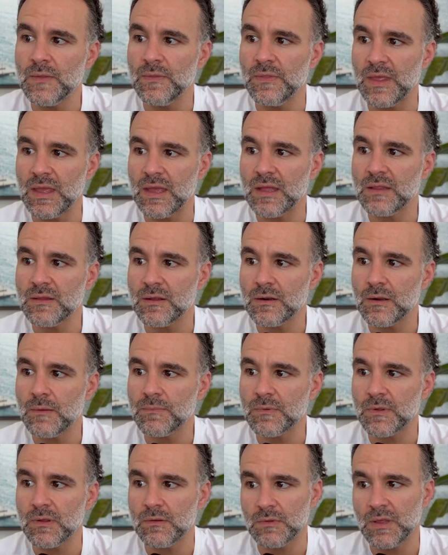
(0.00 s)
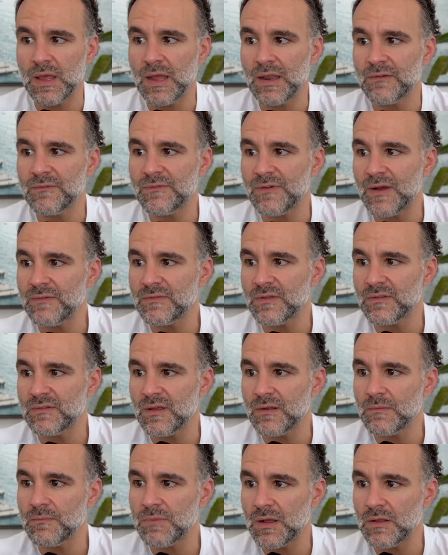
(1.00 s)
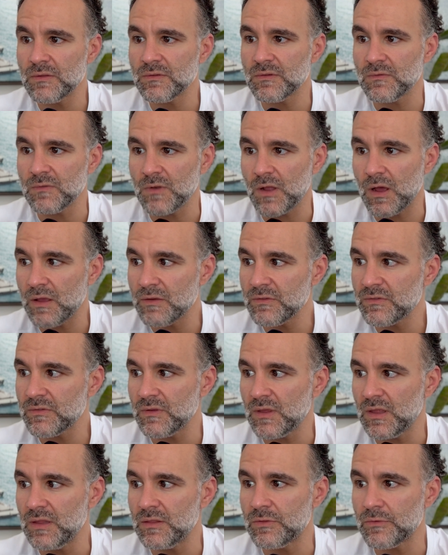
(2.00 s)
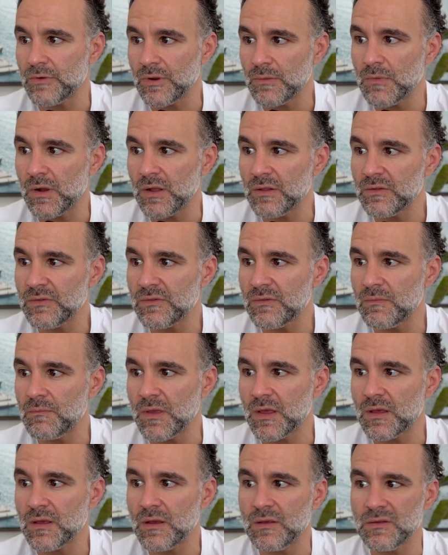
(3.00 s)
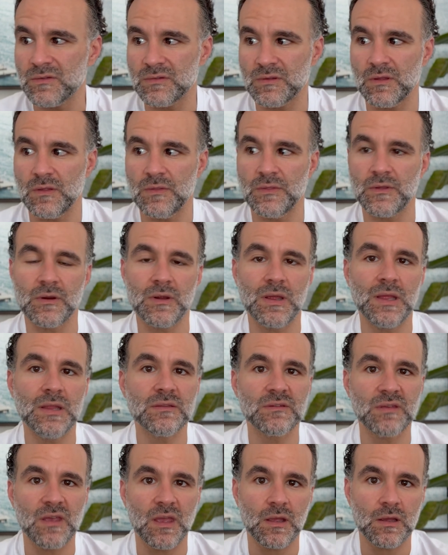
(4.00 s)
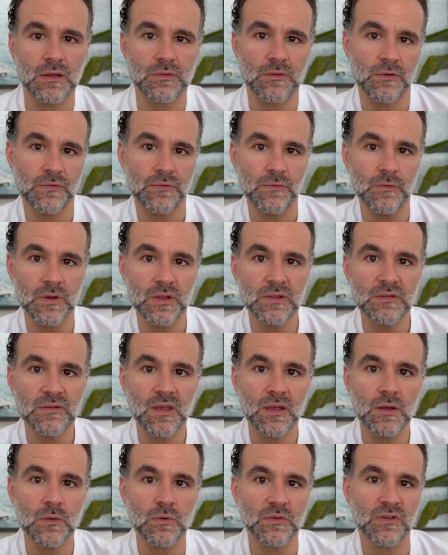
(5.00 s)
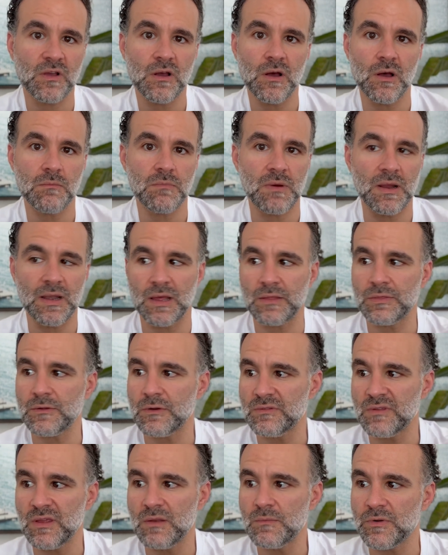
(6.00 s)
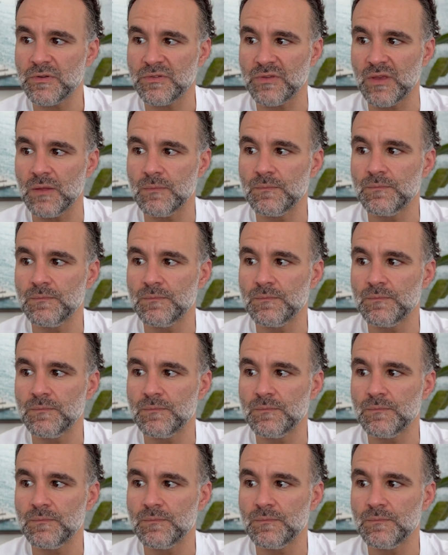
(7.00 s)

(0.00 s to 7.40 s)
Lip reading: they ended up getting 5 to 10 pounds of loss in 3 months, because their food intake was cut by like 13%.